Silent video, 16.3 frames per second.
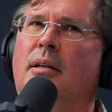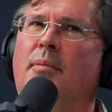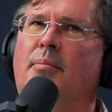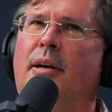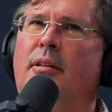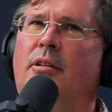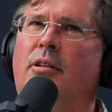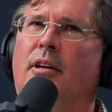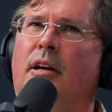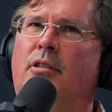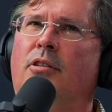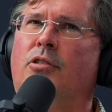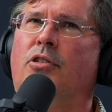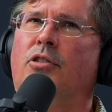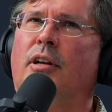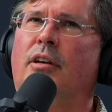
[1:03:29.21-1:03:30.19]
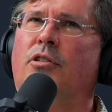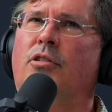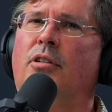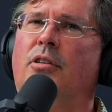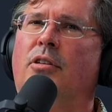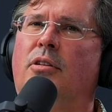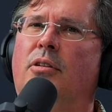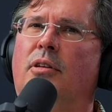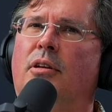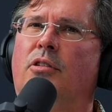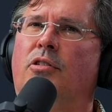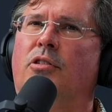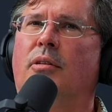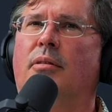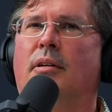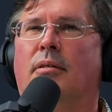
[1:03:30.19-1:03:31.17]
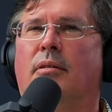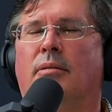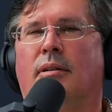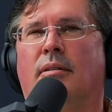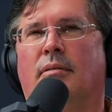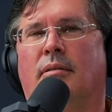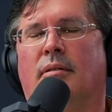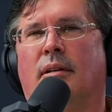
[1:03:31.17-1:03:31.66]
my other doctor said I shouldn't do this. And I'm like, well,